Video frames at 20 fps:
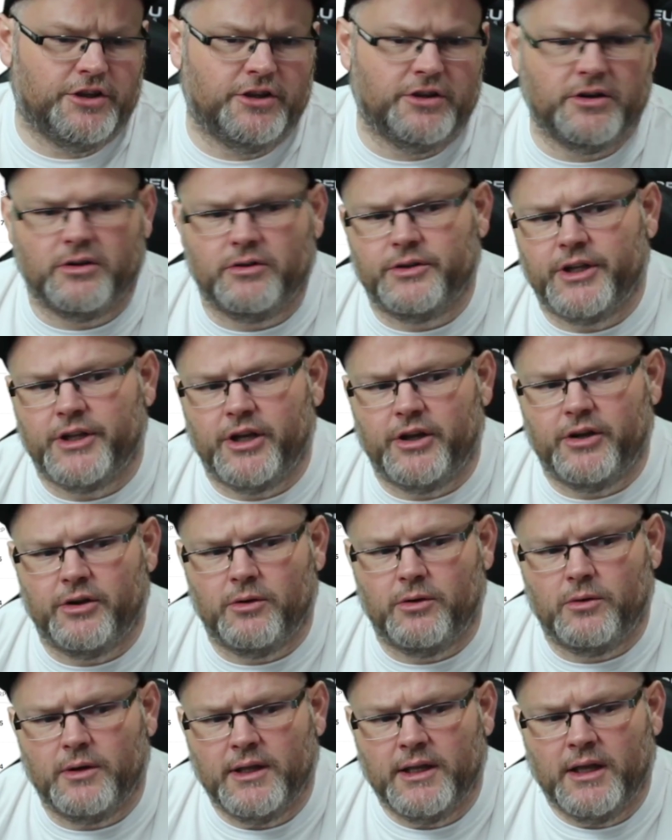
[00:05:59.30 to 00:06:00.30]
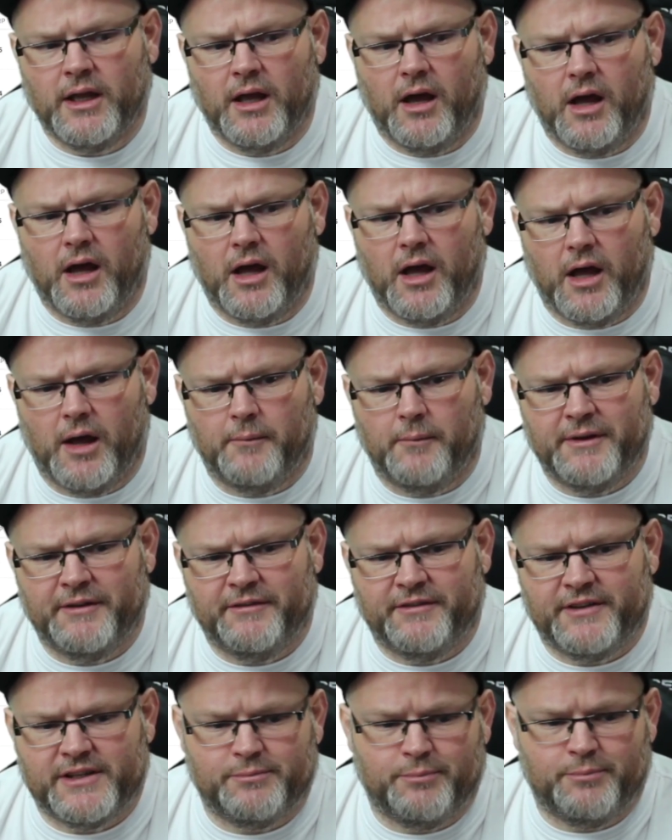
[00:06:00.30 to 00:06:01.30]
don't know um, if
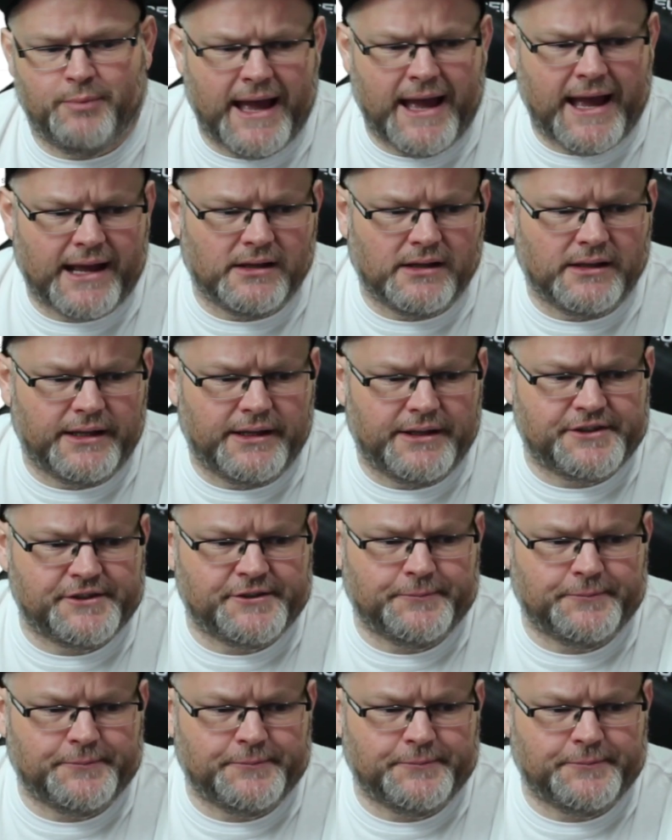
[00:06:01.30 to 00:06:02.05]
it's backlinks.